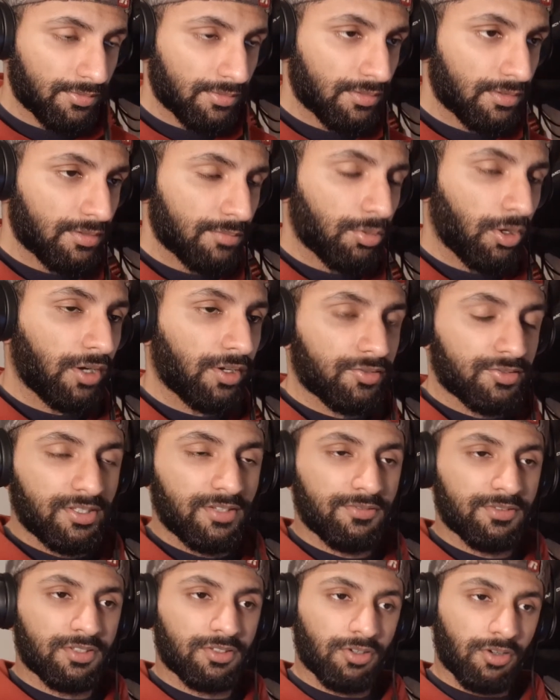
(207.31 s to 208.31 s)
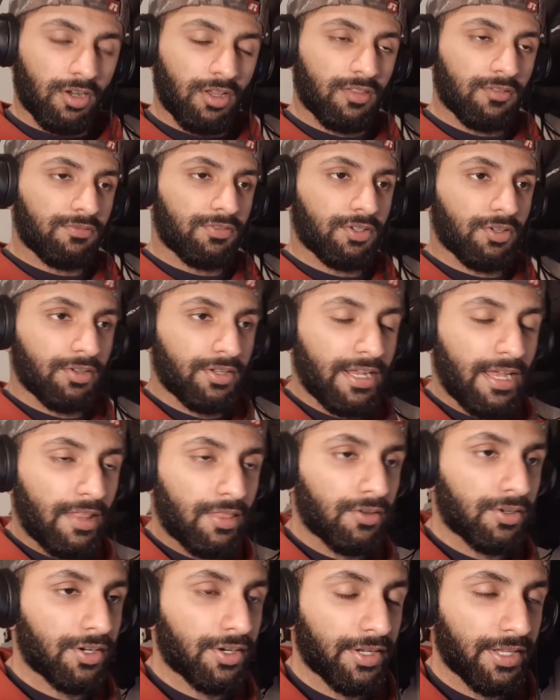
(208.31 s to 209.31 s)
Broncos defense are on the field, yeah,
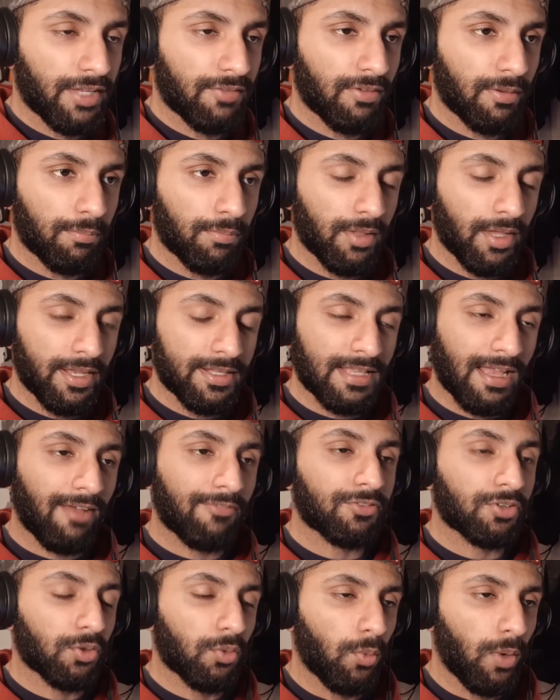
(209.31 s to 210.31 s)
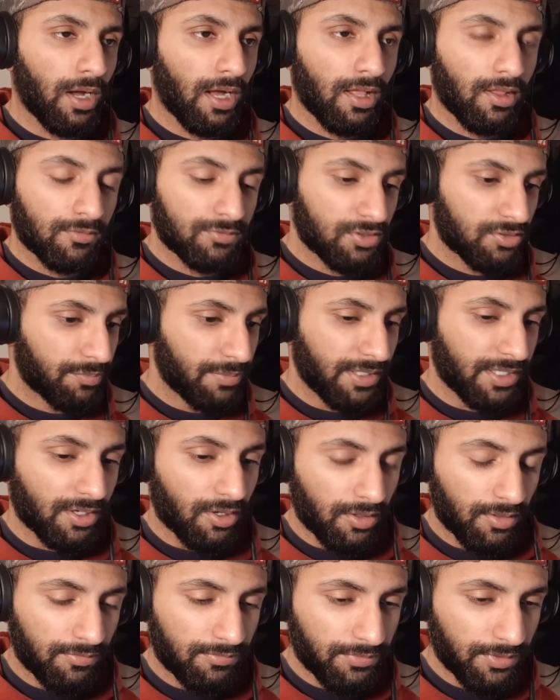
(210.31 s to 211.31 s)
they're going to give up plays after a while of just being
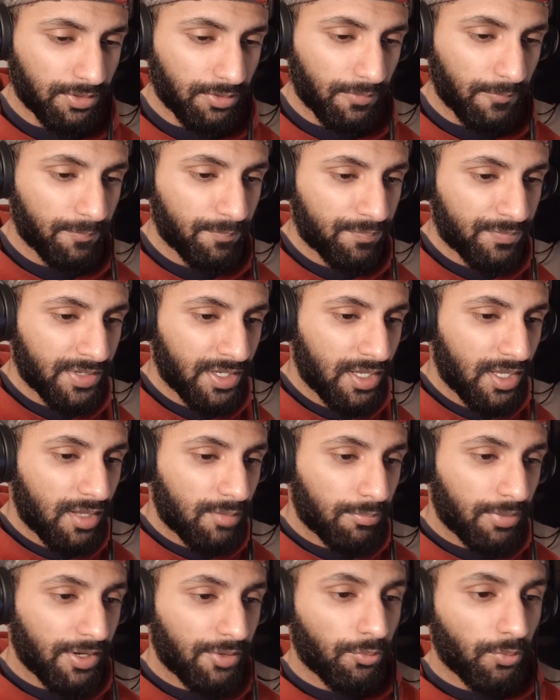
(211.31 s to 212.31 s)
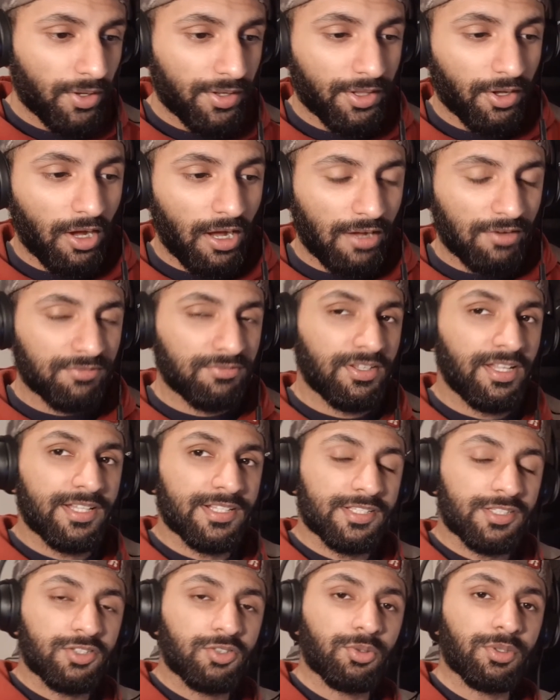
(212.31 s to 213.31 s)
on the field. But when the
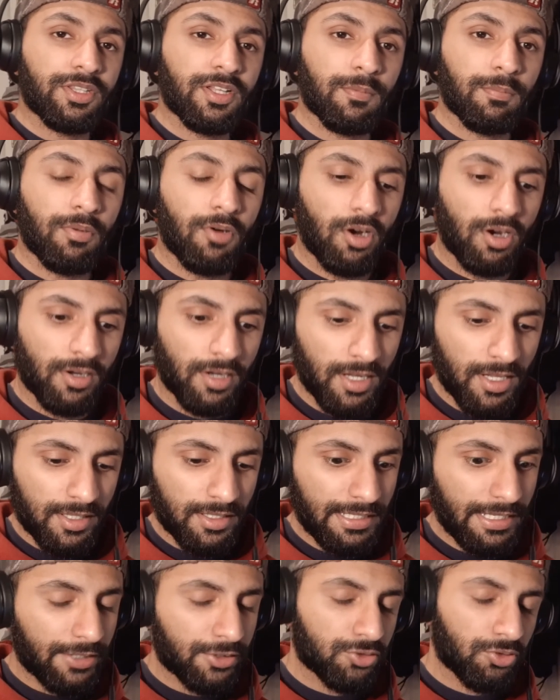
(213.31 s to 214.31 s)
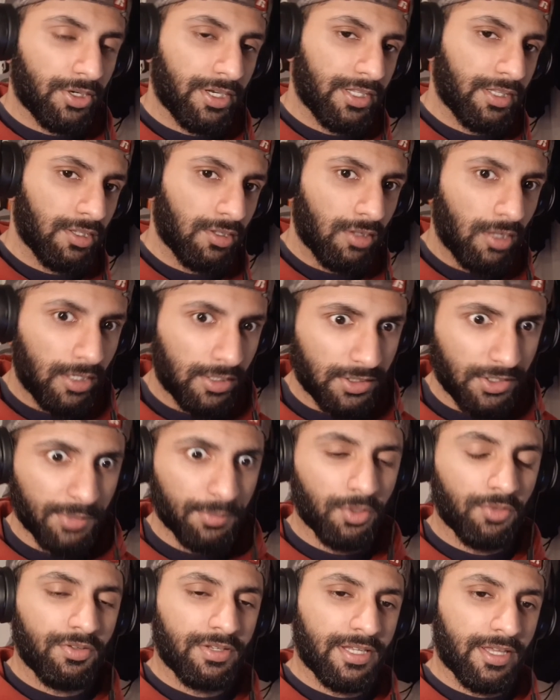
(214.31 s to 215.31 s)
offense is doing their part, they're draining the clock. They're
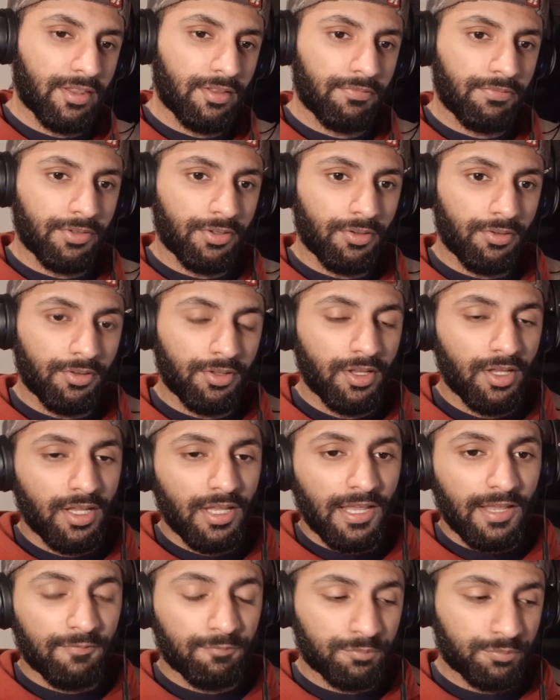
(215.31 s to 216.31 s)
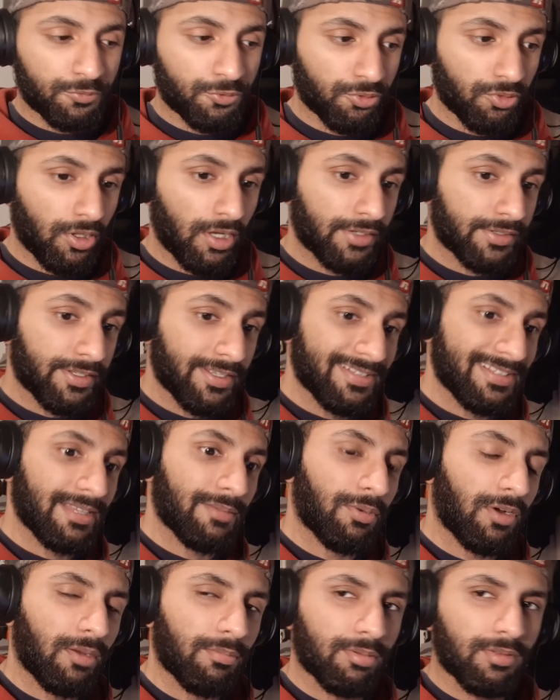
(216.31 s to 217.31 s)
moving down the field. If Drew Lock does
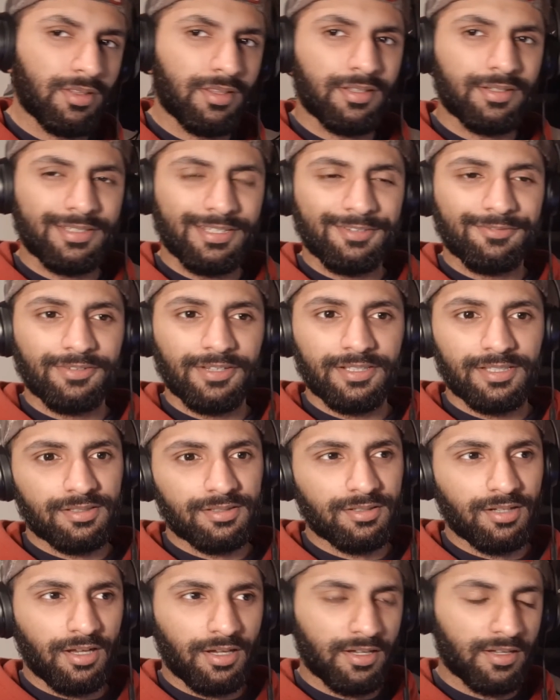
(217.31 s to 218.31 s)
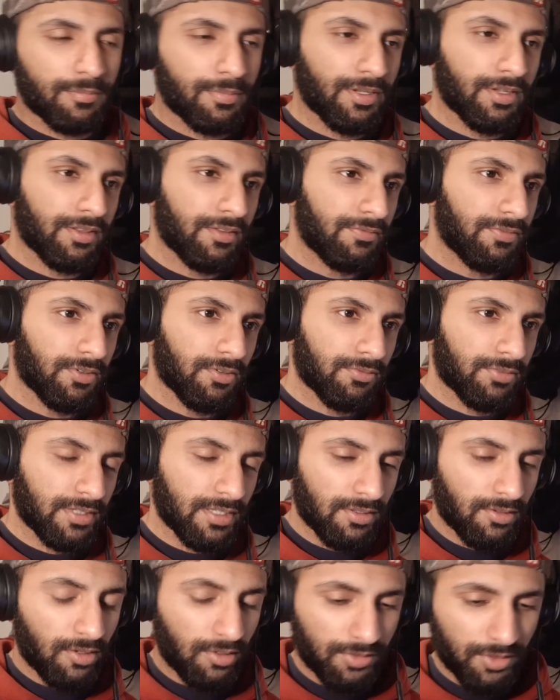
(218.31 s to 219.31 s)
that properly, the defense is not going to be on the field for
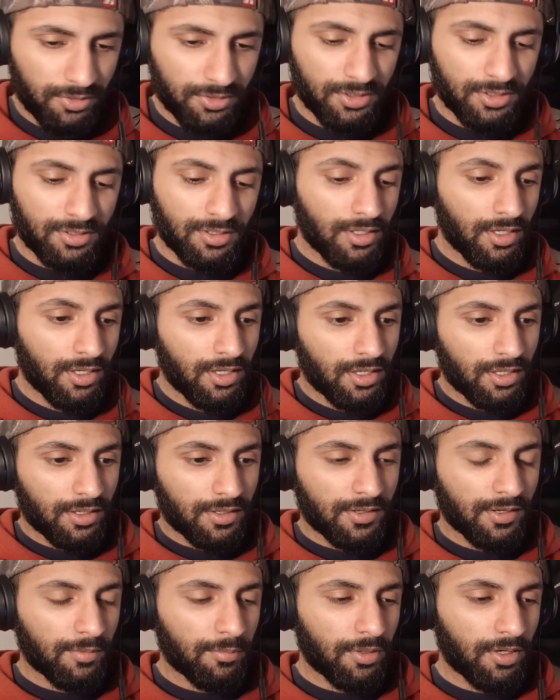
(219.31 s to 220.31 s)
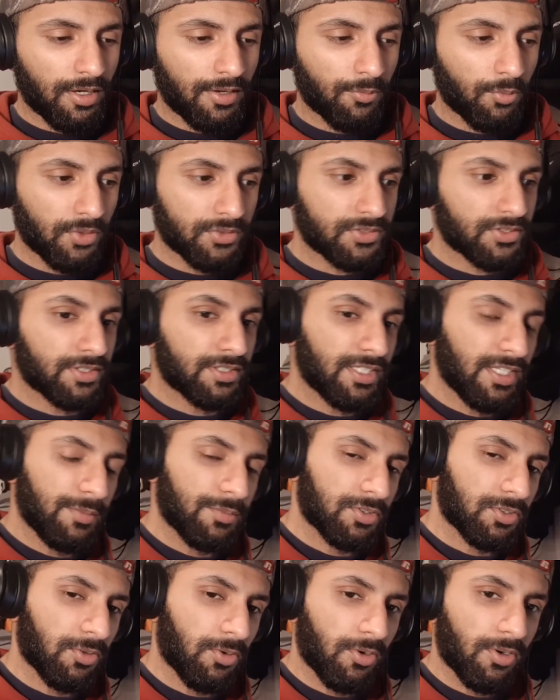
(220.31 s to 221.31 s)
that long. They'll just come on once the
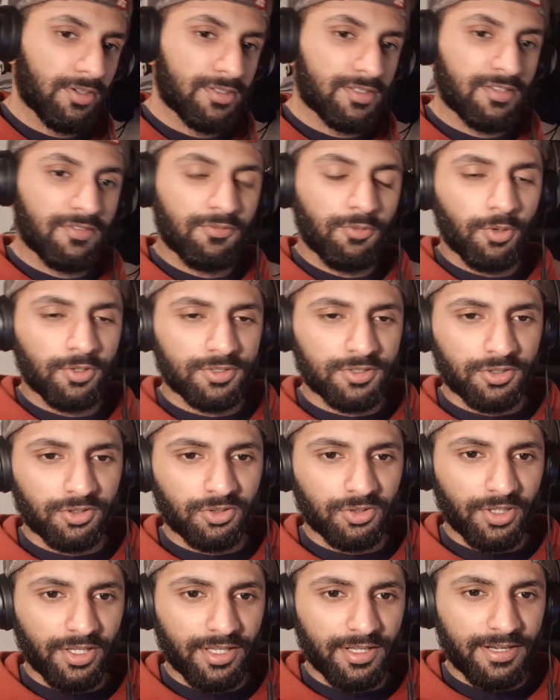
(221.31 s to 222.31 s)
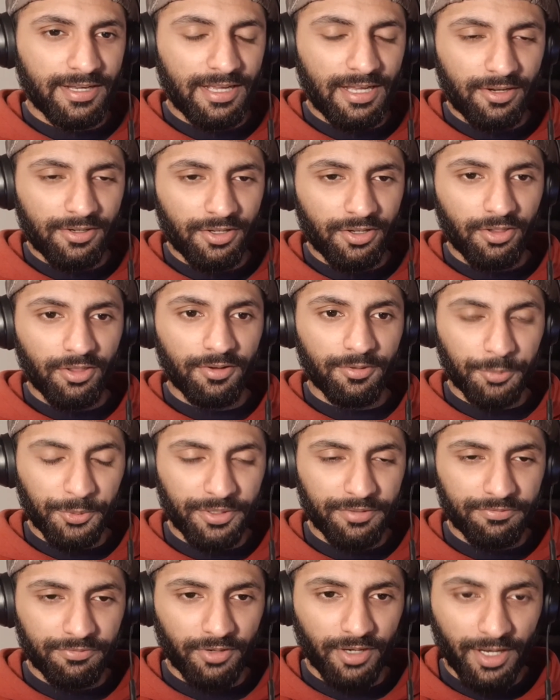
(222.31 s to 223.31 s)
team scores, force 3 and out. They're
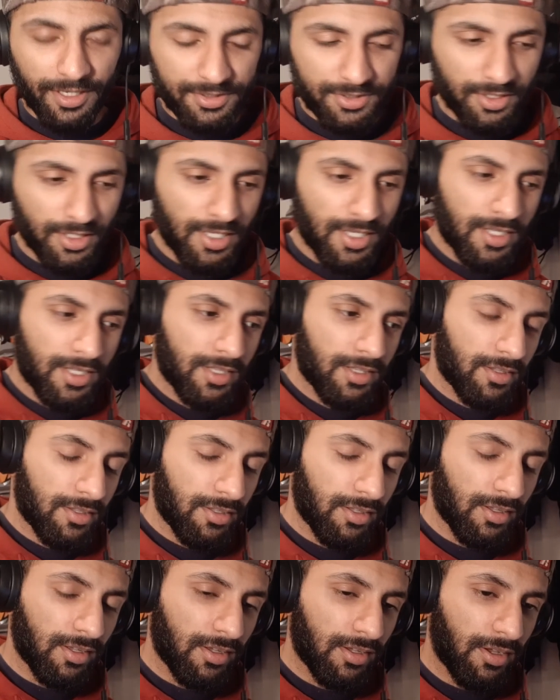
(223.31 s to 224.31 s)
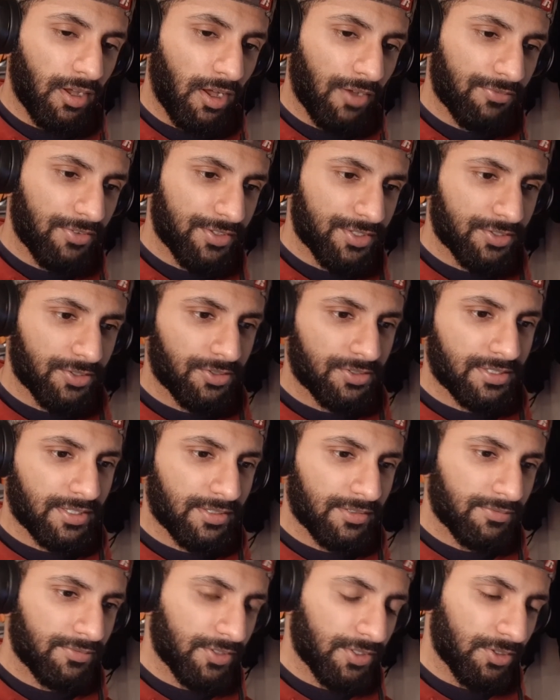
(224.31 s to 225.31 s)
refreshed. The offense goes down
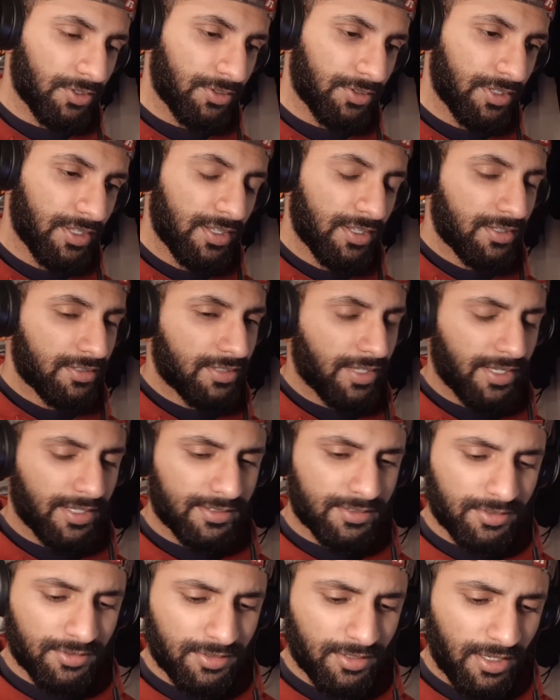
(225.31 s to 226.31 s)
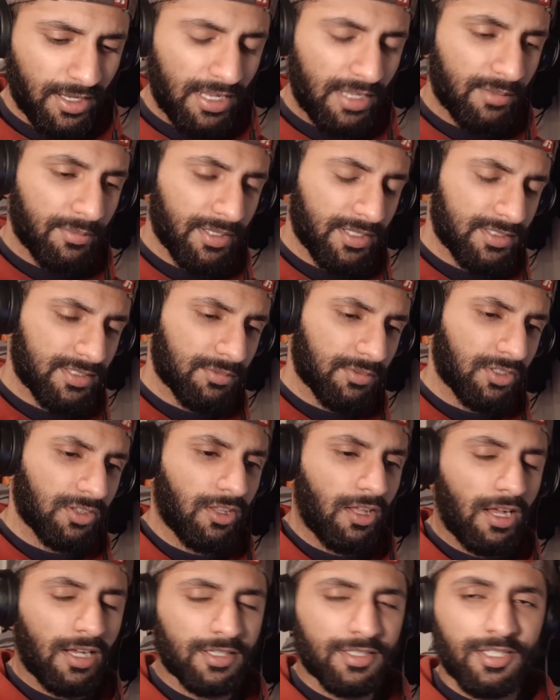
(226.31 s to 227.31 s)
the field, takes their time, eats some
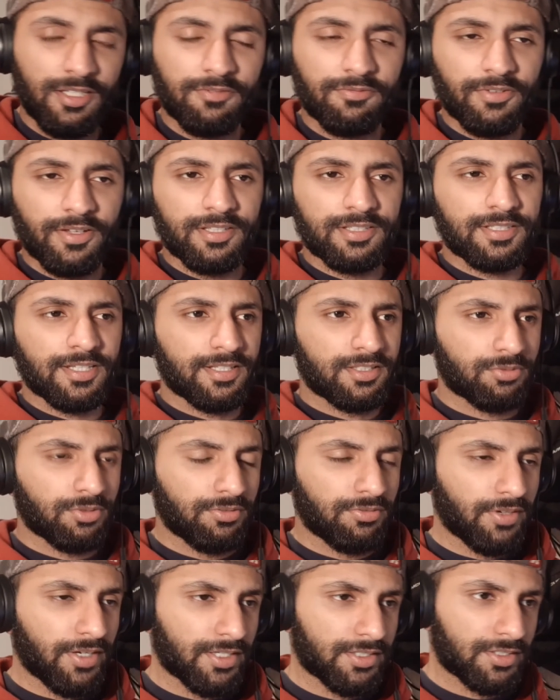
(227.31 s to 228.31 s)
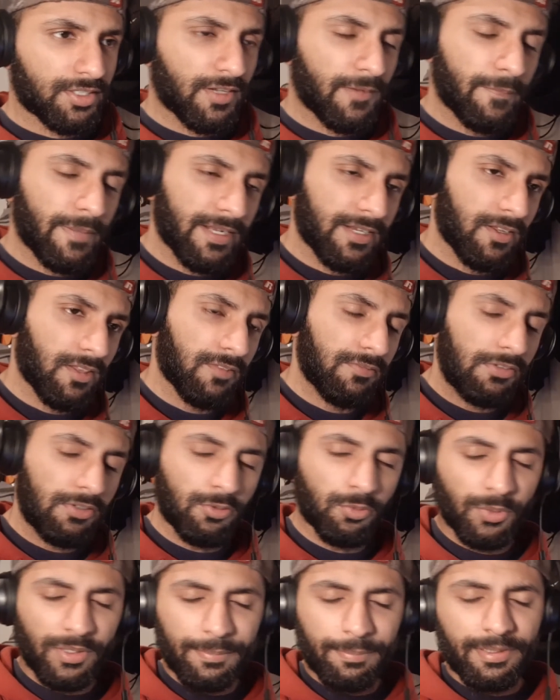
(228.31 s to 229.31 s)
clock, defense gets refreshed, come back on the
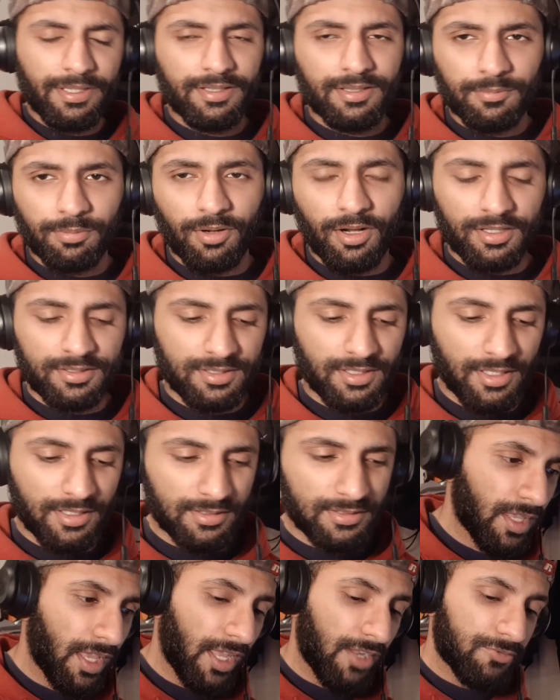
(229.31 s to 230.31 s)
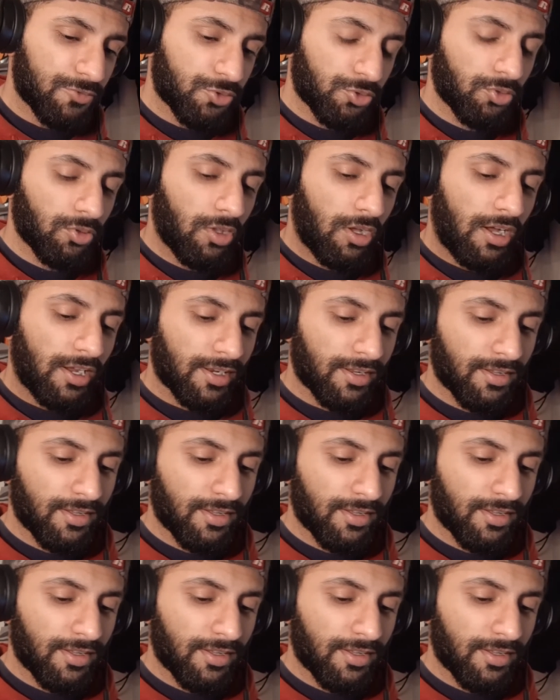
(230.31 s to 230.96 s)
field, repeat the process. And if Drew Lock